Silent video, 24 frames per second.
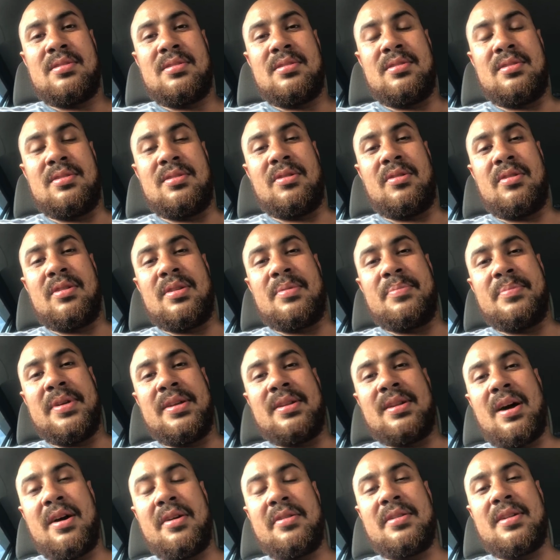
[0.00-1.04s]
You know what I mean?
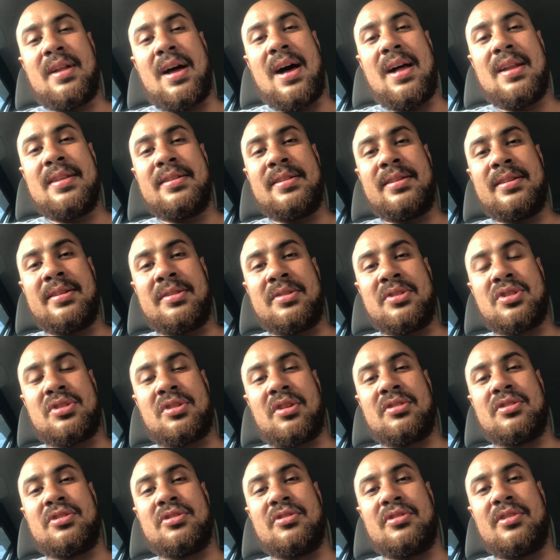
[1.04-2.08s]
How did Ali get a
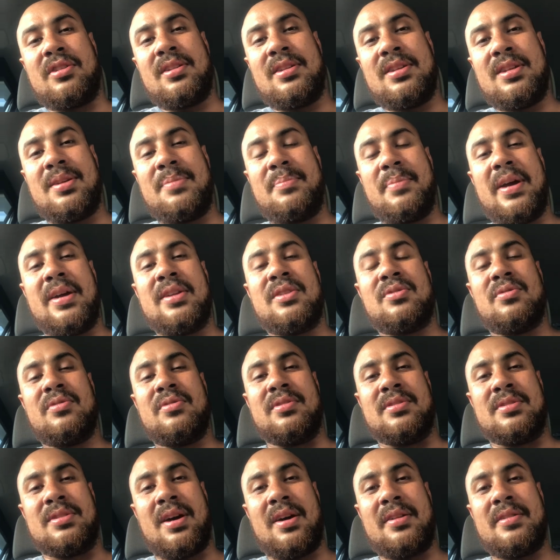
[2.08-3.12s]
shot so early? He made
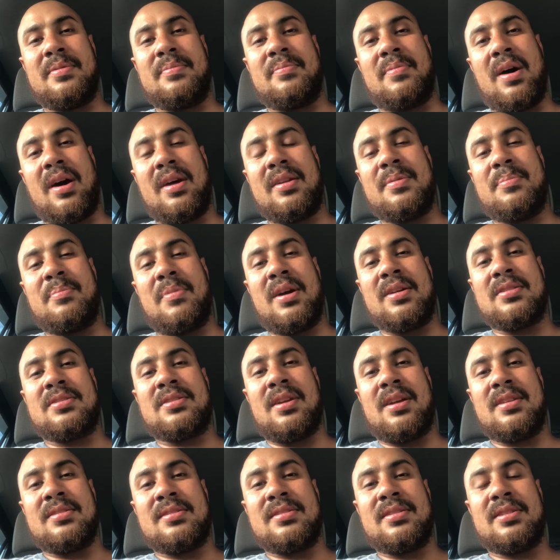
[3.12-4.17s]
noise. How did Mark
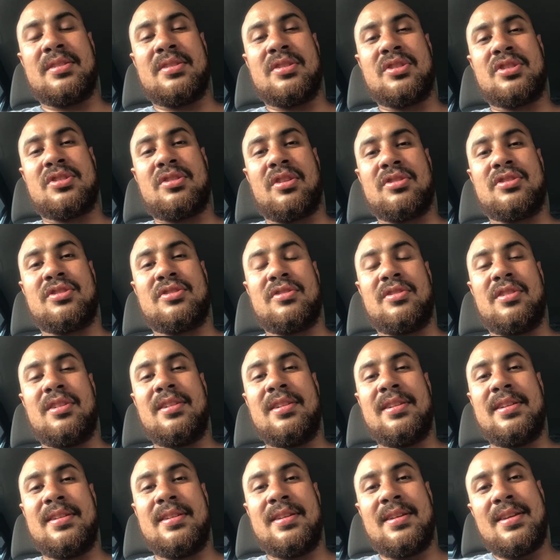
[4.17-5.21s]
Tyson get a shot so
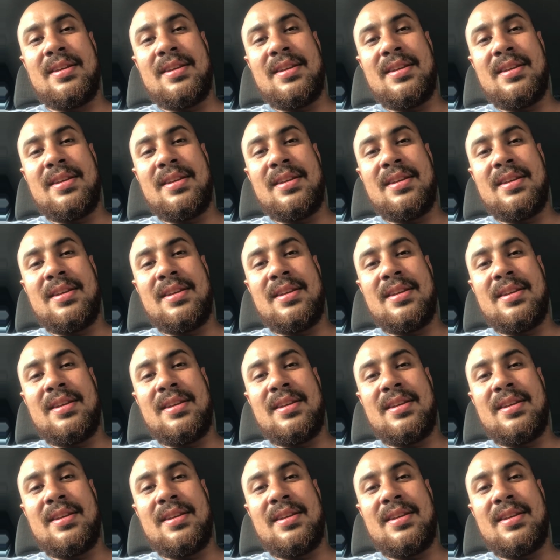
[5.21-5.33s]
early?